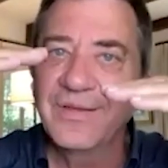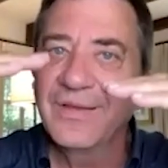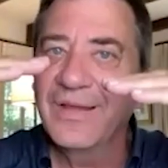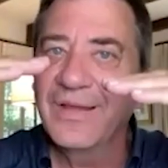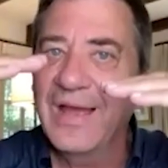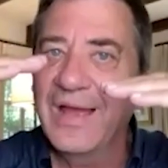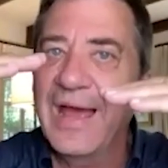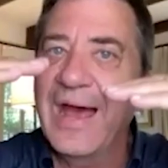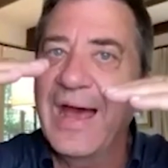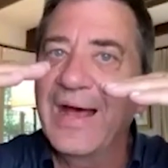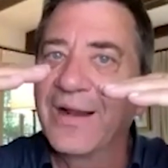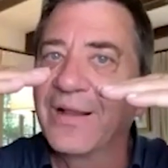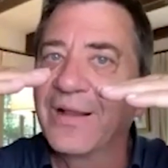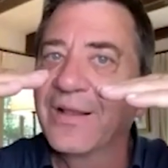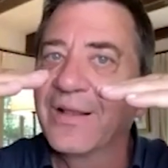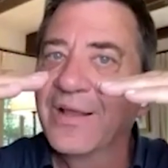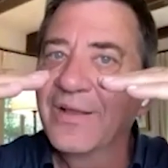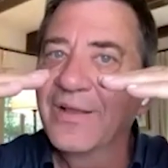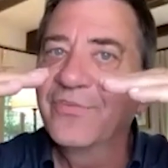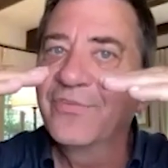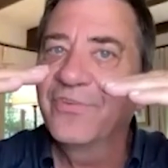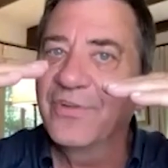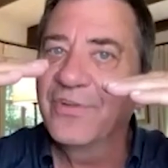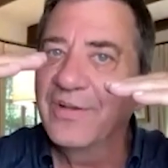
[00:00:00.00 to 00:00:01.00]

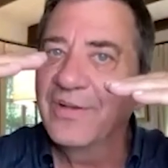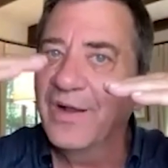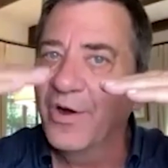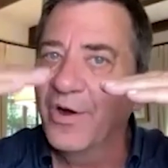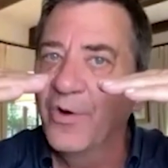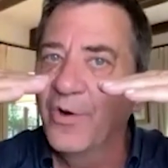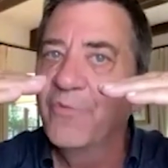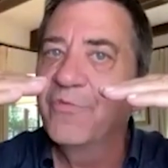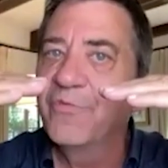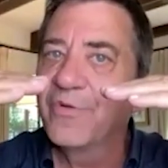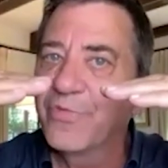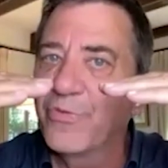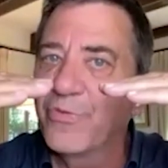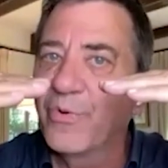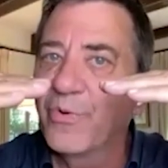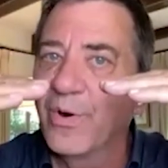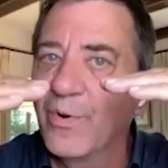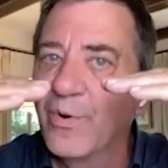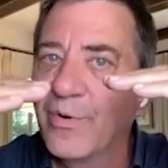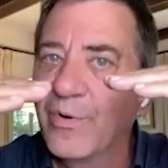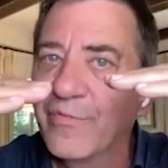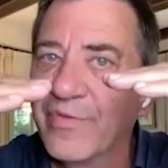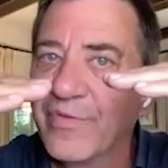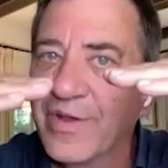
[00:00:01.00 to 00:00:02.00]
adolescent
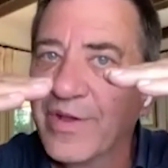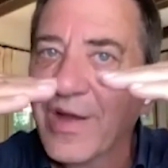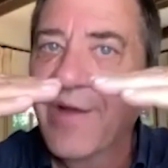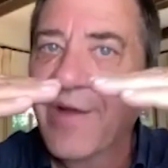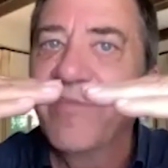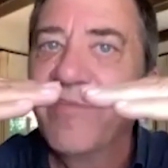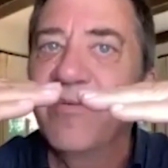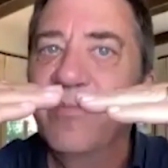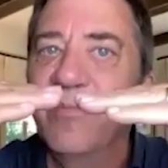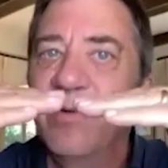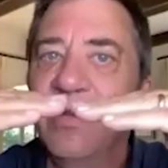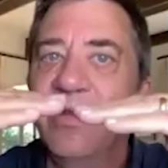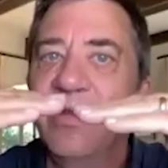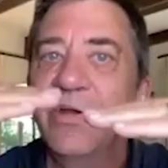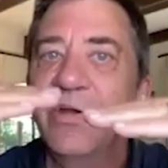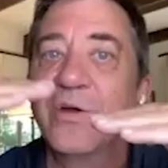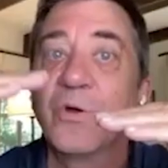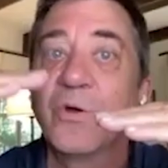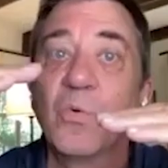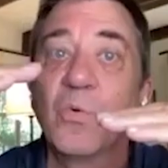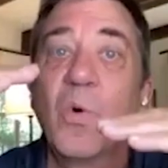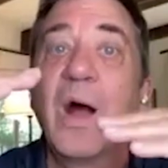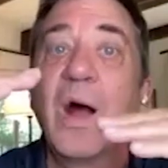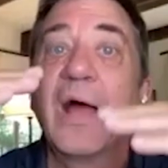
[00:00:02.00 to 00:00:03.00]
overthrow of the government
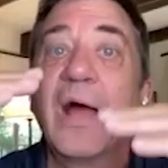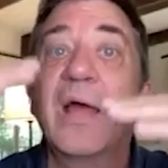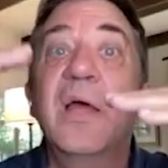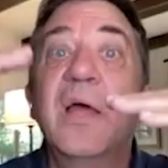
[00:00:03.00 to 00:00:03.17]
here. Why?